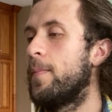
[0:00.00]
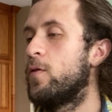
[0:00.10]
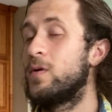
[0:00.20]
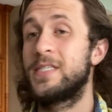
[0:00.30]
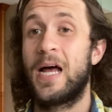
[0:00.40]

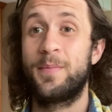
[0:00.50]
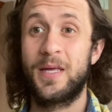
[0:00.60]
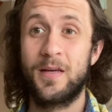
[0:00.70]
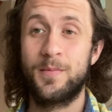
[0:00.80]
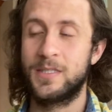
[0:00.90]
reason I'm
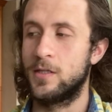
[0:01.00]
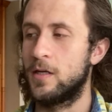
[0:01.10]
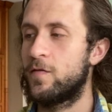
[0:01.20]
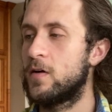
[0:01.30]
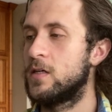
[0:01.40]
getting them is a little
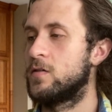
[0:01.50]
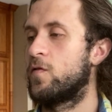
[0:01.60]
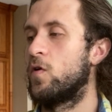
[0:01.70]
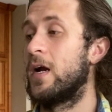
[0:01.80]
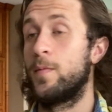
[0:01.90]
different, is
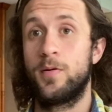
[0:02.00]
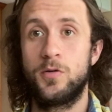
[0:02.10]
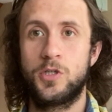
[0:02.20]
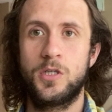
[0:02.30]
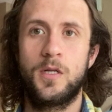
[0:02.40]
for air
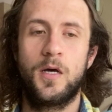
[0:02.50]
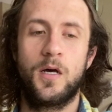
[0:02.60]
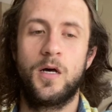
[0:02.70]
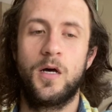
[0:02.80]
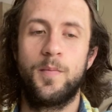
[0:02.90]
pollution,
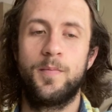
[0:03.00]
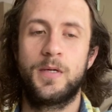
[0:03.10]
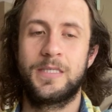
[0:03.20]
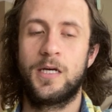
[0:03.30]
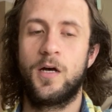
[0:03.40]

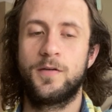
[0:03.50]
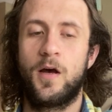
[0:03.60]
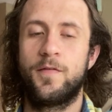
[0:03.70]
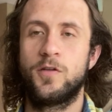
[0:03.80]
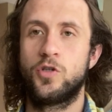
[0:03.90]
because I
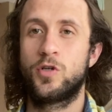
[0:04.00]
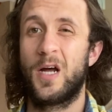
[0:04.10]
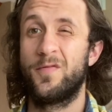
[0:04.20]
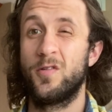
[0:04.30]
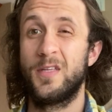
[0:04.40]
often
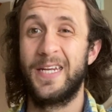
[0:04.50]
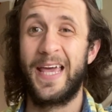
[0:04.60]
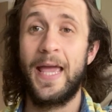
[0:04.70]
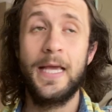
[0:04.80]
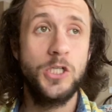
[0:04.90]
travel in
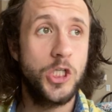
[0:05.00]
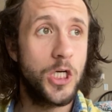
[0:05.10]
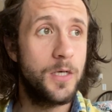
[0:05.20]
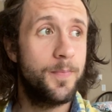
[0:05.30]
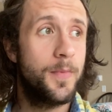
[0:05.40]

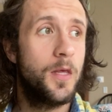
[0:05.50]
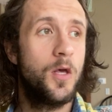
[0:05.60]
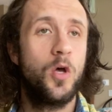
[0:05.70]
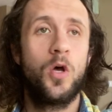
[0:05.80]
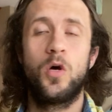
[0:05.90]
Asia
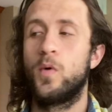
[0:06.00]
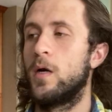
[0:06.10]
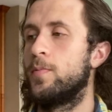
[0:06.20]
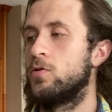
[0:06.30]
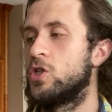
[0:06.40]
where
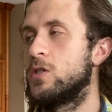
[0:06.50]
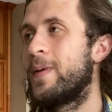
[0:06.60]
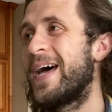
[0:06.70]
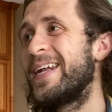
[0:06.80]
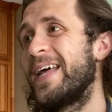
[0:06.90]
air pollution is
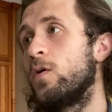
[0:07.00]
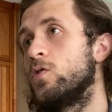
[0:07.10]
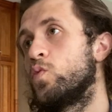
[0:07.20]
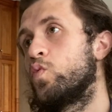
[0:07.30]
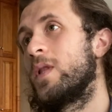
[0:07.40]
bad, and I
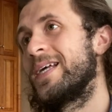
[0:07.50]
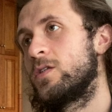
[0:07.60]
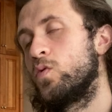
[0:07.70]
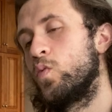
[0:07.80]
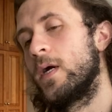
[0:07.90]
always like
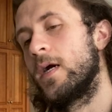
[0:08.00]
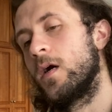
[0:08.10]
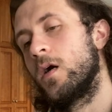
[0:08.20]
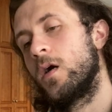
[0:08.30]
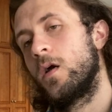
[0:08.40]
to
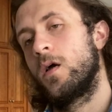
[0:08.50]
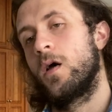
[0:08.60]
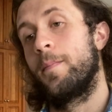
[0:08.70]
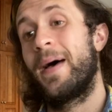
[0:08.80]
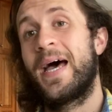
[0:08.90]
wear
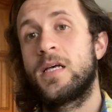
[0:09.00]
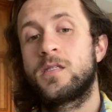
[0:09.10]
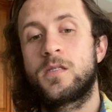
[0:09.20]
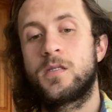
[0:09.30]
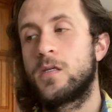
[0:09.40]

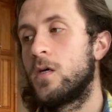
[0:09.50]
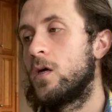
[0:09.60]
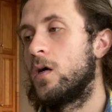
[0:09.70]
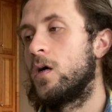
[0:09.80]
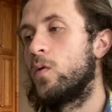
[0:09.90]
masks
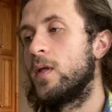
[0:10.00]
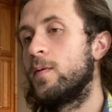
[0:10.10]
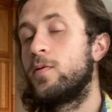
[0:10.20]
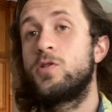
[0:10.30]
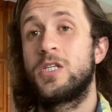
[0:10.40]
when
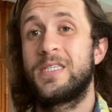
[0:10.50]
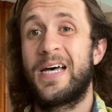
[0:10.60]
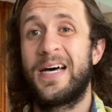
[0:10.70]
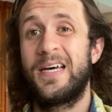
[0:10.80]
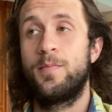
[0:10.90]
the pollution is
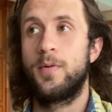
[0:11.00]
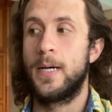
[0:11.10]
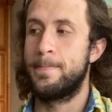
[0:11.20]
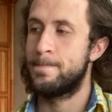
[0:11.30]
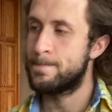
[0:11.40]
high,
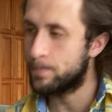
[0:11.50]
but